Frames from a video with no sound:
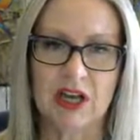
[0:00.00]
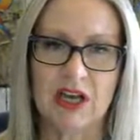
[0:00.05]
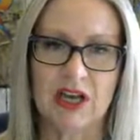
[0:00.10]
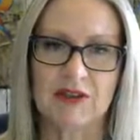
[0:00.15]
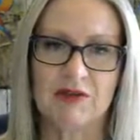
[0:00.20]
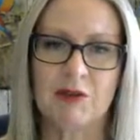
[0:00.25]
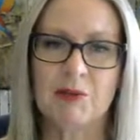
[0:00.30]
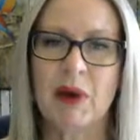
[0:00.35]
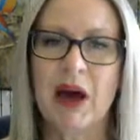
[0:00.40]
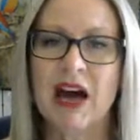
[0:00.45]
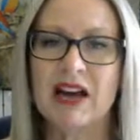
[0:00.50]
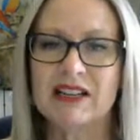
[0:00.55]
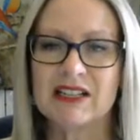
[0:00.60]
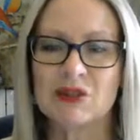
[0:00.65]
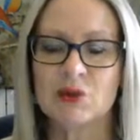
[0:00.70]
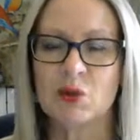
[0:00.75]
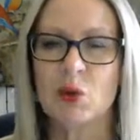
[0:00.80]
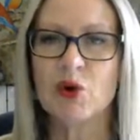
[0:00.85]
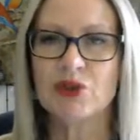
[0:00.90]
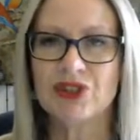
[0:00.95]
If the
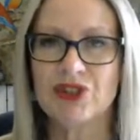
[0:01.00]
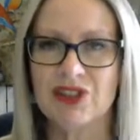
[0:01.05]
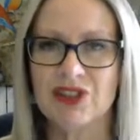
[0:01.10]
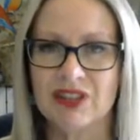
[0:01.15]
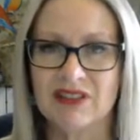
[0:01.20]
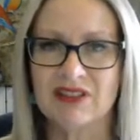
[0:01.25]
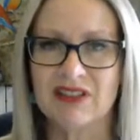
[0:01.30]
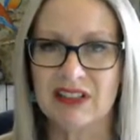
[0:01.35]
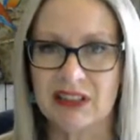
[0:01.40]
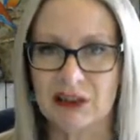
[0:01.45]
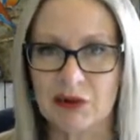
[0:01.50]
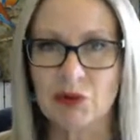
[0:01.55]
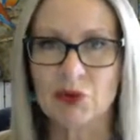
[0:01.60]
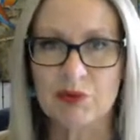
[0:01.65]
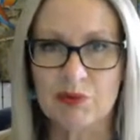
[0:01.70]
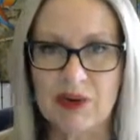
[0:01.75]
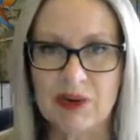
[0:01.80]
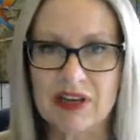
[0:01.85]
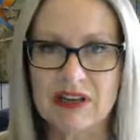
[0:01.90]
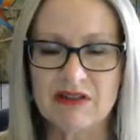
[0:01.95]
parties wanted it, it
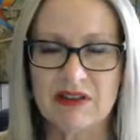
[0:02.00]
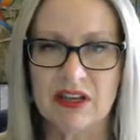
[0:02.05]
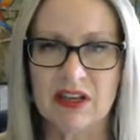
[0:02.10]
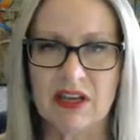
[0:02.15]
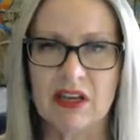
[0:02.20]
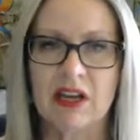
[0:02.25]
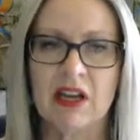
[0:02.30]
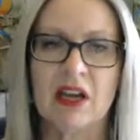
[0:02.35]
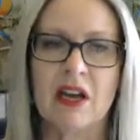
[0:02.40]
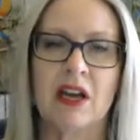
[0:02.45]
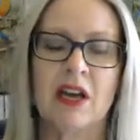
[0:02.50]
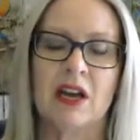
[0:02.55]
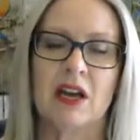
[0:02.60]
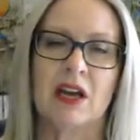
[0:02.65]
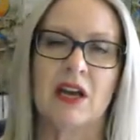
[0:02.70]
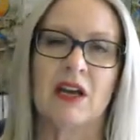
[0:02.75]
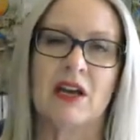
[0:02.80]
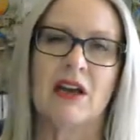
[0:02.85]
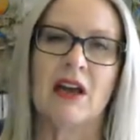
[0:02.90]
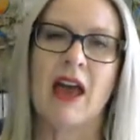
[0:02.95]
would be
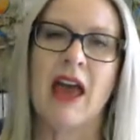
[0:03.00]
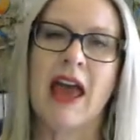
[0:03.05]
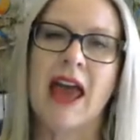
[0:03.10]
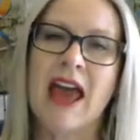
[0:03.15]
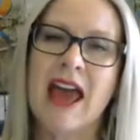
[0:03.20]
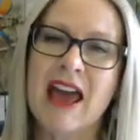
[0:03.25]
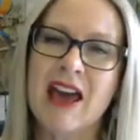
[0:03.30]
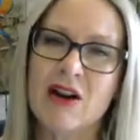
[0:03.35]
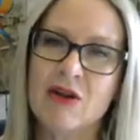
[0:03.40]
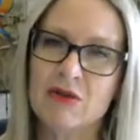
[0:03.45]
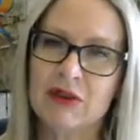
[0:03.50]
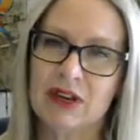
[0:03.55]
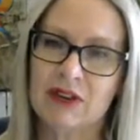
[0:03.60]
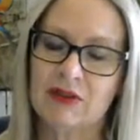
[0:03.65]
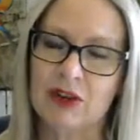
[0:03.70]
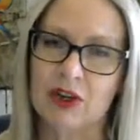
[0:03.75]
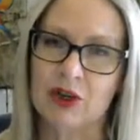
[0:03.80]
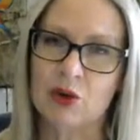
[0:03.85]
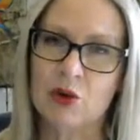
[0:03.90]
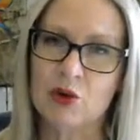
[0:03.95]
there.
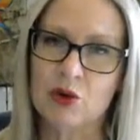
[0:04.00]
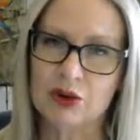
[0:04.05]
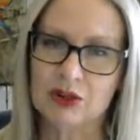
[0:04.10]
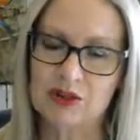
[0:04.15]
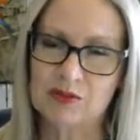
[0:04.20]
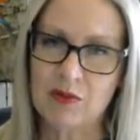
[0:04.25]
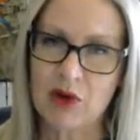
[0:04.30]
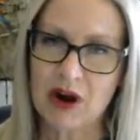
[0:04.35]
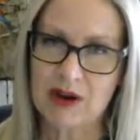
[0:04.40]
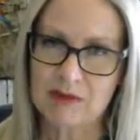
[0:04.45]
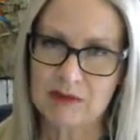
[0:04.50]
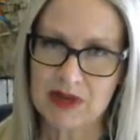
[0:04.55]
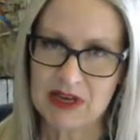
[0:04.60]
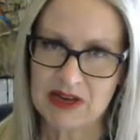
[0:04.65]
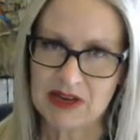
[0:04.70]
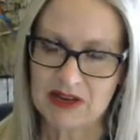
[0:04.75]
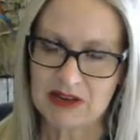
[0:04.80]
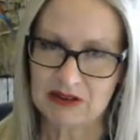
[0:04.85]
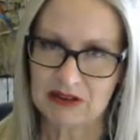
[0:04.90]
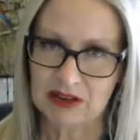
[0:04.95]
However, courts might
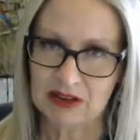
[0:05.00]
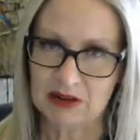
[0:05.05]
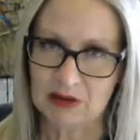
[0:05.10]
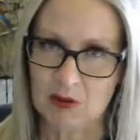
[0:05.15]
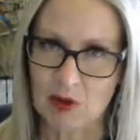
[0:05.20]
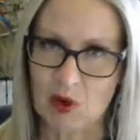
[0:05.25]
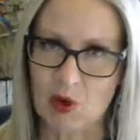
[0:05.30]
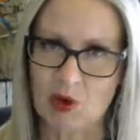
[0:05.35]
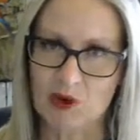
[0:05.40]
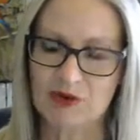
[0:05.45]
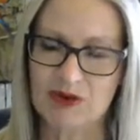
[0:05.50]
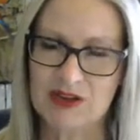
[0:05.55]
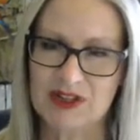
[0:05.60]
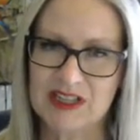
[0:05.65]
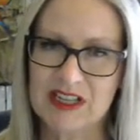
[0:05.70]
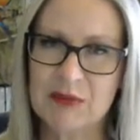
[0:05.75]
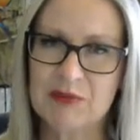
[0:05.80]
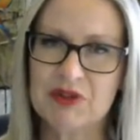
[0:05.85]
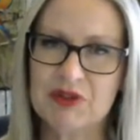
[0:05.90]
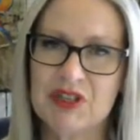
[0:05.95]
be a little more
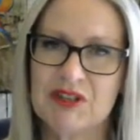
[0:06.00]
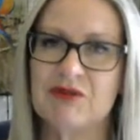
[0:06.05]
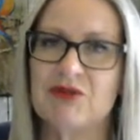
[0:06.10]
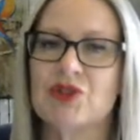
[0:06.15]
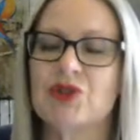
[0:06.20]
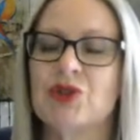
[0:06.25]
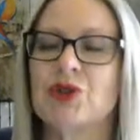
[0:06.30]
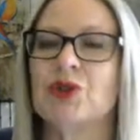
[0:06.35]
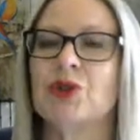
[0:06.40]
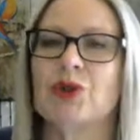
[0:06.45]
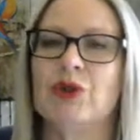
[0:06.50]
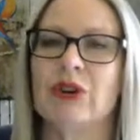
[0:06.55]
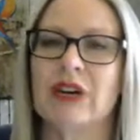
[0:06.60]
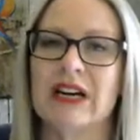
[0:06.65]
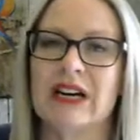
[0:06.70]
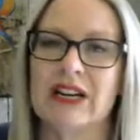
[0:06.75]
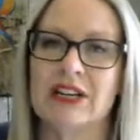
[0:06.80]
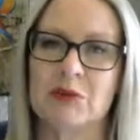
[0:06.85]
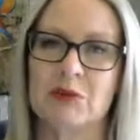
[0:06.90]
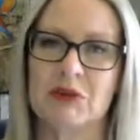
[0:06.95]
receptive to
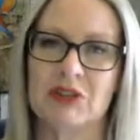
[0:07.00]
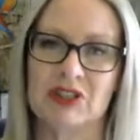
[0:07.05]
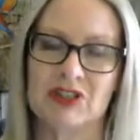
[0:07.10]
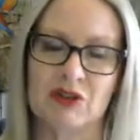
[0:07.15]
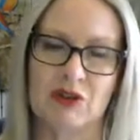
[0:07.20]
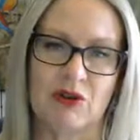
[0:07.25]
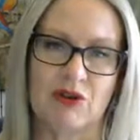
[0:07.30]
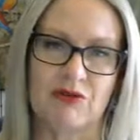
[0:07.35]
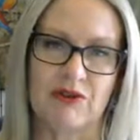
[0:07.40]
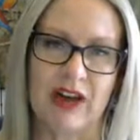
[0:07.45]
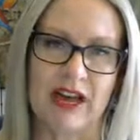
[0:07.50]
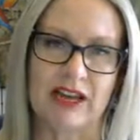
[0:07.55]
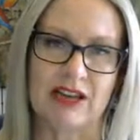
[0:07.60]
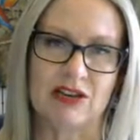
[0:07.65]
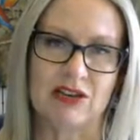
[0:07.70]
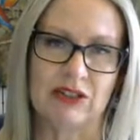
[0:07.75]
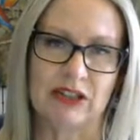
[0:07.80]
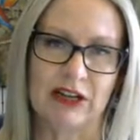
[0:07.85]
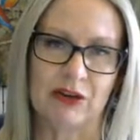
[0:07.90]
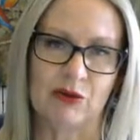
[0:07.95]
arguments of a
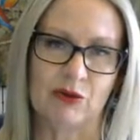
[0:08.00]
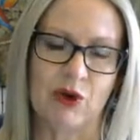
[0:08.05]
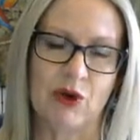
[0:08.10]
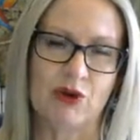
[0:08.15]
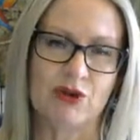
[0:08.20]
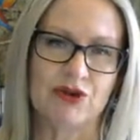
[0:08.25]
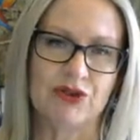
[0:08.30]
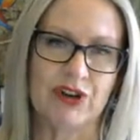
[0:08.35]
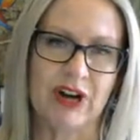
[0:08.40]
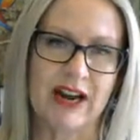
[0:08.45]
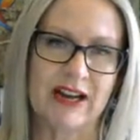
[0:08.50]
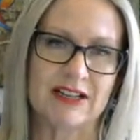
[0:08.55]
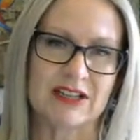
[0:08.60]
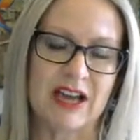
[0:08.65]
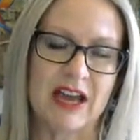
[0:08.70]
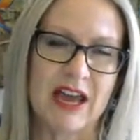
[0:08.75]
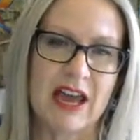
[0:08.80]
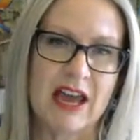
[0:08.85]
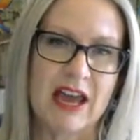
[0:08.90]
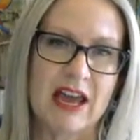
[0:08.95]
collateral contract
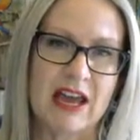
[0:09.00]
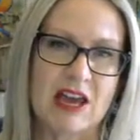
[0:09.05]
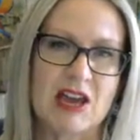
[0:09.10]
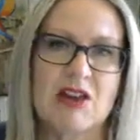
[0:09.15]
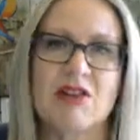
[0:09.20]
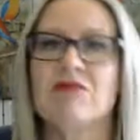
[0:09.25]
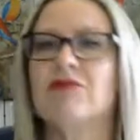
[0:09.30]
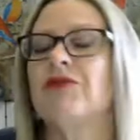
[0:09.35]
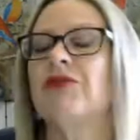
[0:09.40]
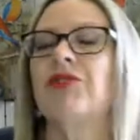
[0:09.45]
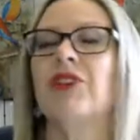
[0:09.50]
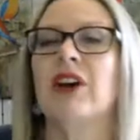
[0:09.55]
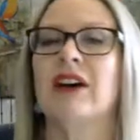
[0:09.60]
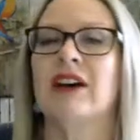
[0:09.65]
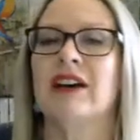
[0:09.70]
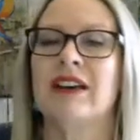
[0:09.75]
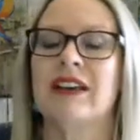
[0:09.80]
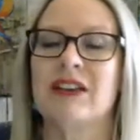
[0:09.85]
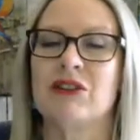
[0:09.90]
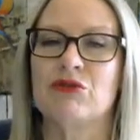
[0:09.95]
if
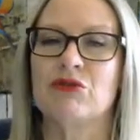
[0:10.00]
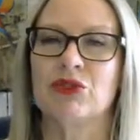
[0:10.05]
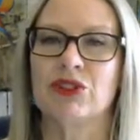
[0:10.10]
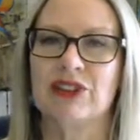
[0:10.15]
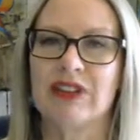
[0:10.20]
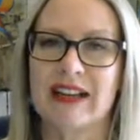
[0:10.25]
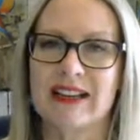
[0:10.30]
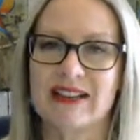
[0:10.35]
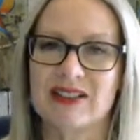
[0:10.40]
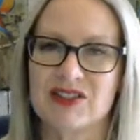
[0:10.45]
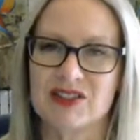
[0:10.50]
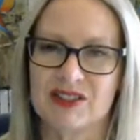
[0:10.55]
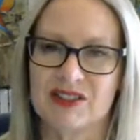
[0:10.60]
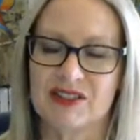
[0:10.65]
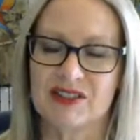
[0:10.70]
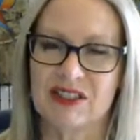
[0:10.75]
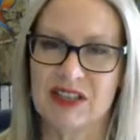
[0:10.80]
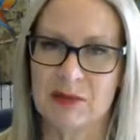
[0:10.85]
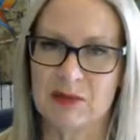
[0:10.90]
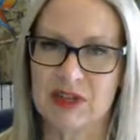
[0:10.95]
it relates to
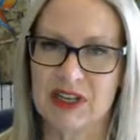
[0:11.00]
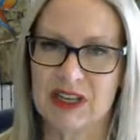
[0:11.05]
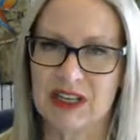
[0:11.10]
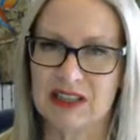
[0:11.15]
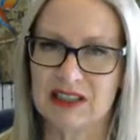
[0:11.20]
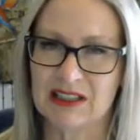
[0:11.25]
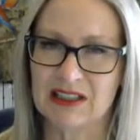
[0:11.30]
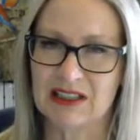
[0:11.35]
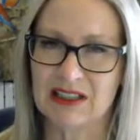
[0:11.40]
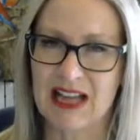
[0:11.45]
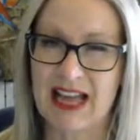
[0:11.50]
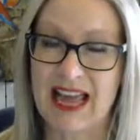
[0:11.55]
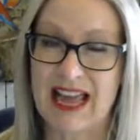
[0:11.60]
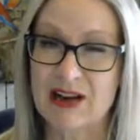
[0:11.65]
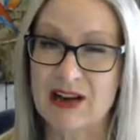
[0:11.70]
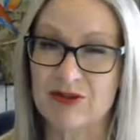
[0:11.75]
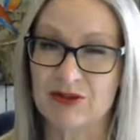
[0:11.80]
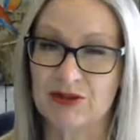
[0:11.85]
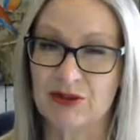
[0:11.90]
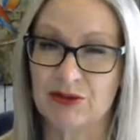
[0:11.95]
something a little
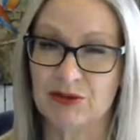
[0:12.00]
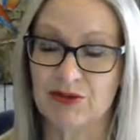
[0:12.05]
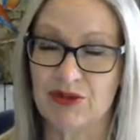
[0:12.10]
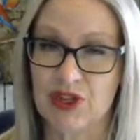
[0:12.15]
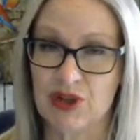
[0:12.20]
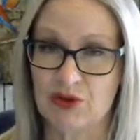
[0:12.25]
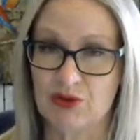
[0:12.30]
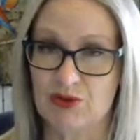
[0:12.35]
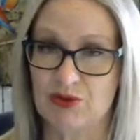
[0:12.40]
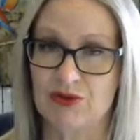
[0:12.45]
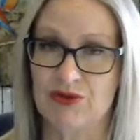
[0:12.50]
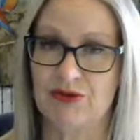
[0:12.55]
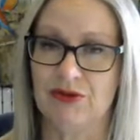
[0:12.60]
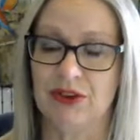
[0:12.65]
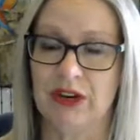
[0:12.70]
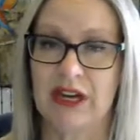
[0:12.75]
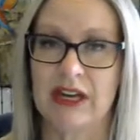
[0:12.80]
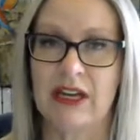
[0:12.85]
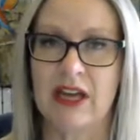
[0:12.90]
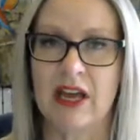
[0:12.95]
out of the
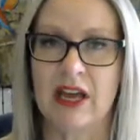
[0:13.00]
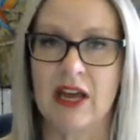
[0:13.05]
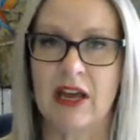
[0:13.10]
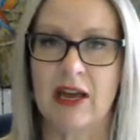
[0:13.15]
ordinary,